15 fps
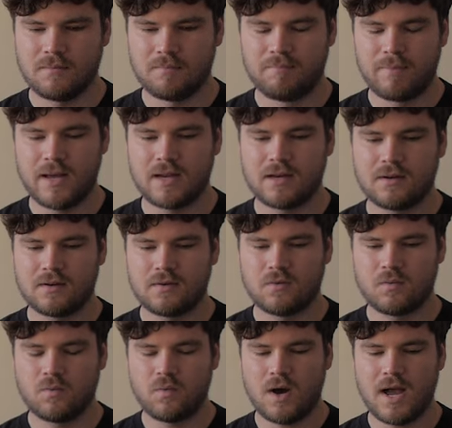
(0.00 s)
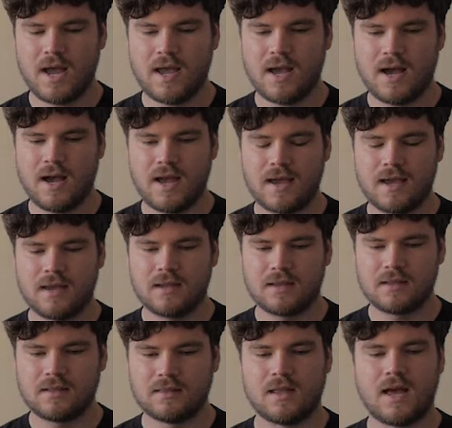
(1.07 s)
But why I
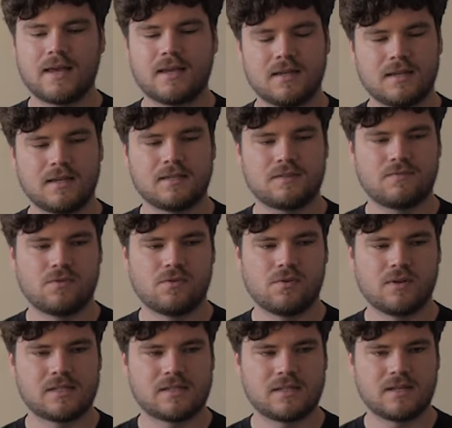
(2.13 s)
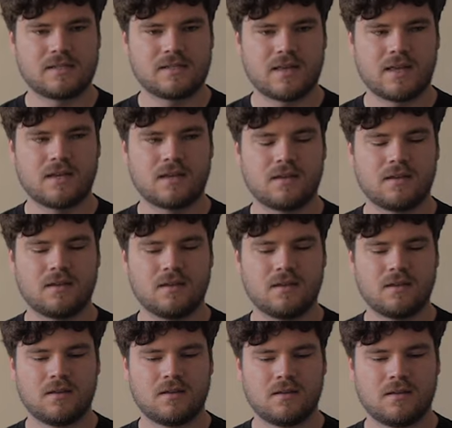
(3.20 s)
like it is for its aesthetic.
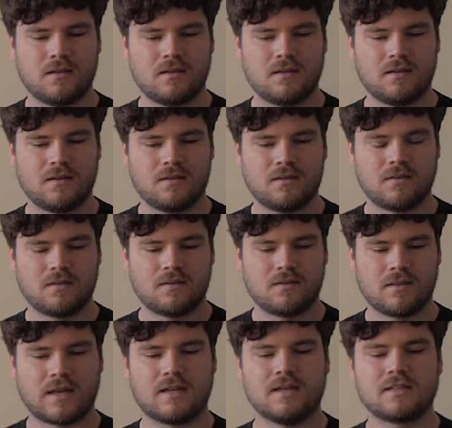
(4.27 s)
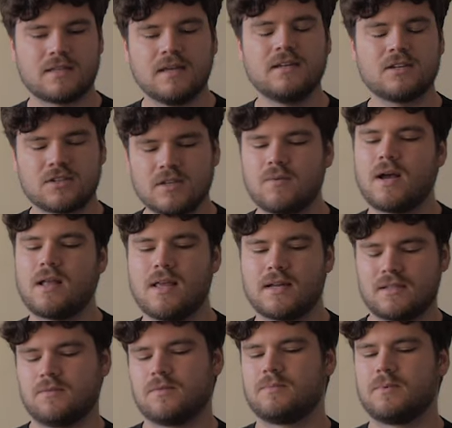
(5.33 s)
Like, initially, why I
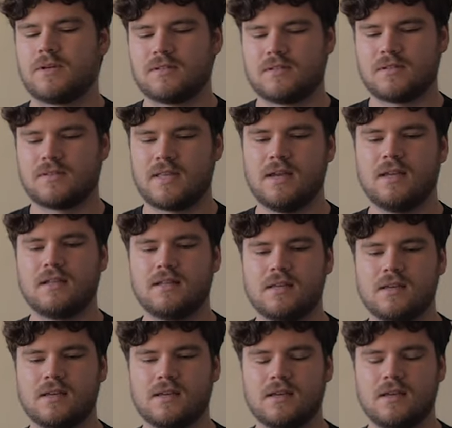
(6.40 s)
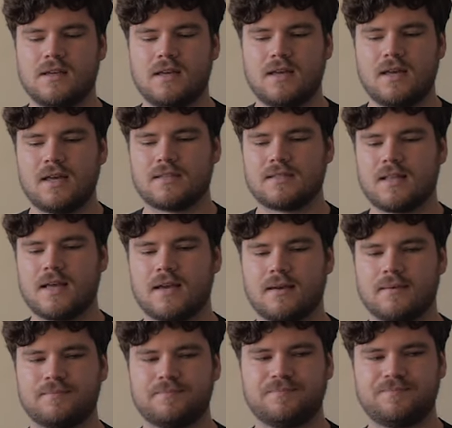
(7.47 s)
liked it was because aesthetically, it's like